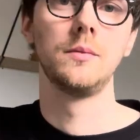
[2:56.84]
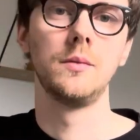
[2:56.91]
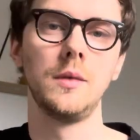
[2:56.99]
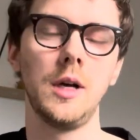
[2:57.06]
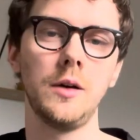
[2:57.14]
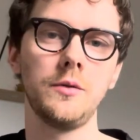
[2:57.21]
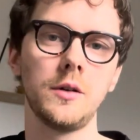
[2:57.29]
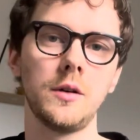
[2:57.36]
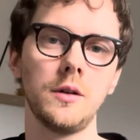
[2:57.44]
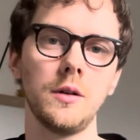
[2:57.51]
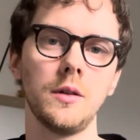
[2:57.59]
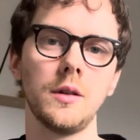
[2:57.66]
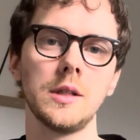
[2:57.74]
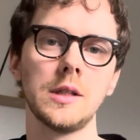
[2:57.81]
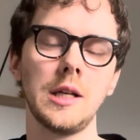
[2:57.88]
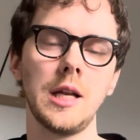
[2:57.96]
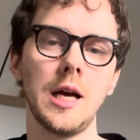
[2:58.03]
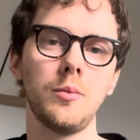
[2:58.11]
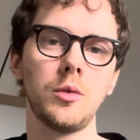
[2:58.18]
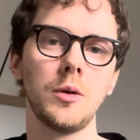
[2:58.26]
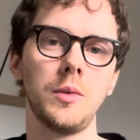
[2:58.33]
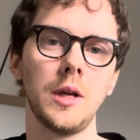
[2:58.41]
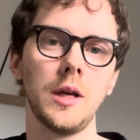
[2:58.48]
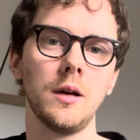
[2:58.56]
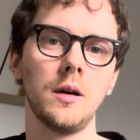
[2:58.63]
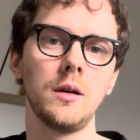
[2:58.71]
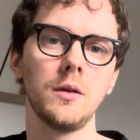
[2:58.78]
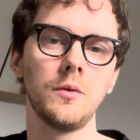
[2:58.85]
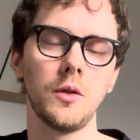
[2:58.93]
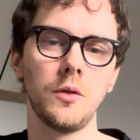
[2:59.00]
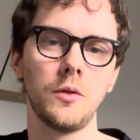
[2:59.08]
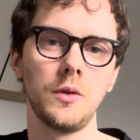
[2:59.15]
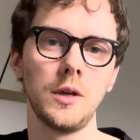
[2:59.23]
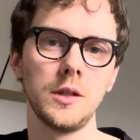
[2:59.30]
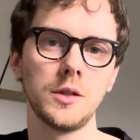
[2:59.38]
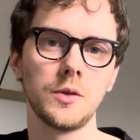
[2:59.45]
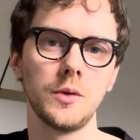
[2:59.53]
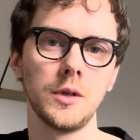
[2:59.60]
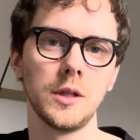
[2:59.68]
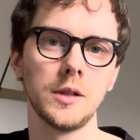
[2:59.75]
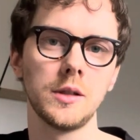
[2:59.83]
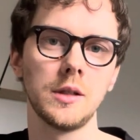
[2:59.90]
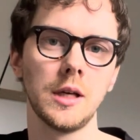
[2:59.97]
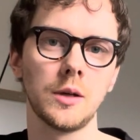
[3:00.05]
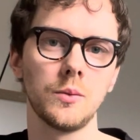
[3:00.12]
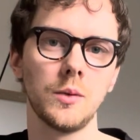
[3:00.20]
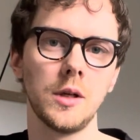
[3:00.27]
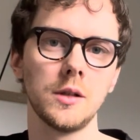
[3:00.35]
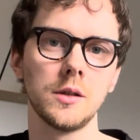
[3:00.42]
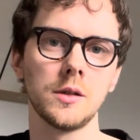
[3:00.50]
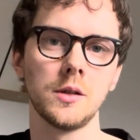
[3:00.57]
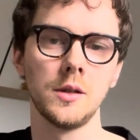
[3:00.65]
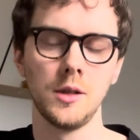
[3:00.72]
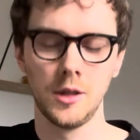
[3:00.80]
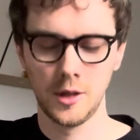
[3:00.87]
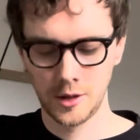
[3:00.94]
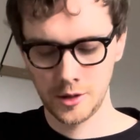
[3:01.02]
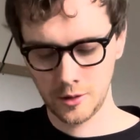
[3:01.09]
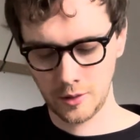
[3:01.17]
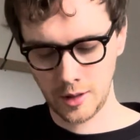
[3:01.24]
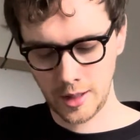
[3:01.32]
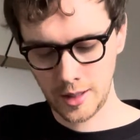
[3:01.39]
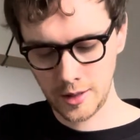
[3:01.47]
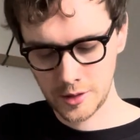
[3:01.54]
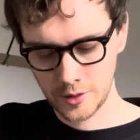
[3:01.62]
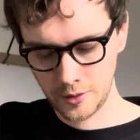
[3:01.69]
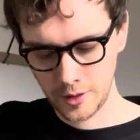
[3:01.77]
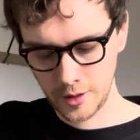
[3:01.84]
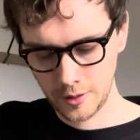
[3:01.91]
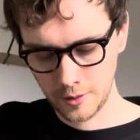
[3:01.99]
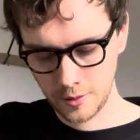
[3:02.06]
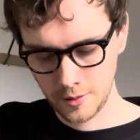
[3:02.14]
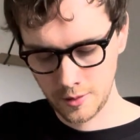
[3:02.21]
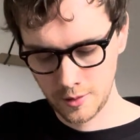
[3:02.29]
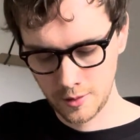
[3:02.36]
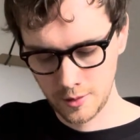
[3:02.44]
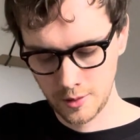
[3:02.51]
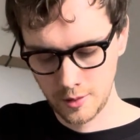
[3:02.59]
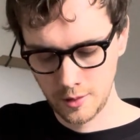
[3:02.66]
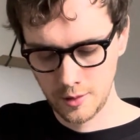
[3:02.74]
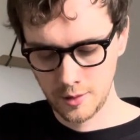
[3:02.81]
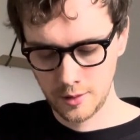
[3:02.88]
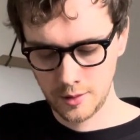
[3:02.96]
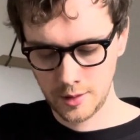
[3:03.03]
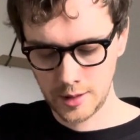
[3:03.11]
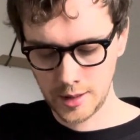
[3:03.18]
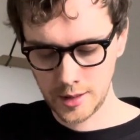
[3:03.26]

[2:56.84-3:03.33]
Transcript: After the slap, we play all of the 3 strings at once. So the A string, the D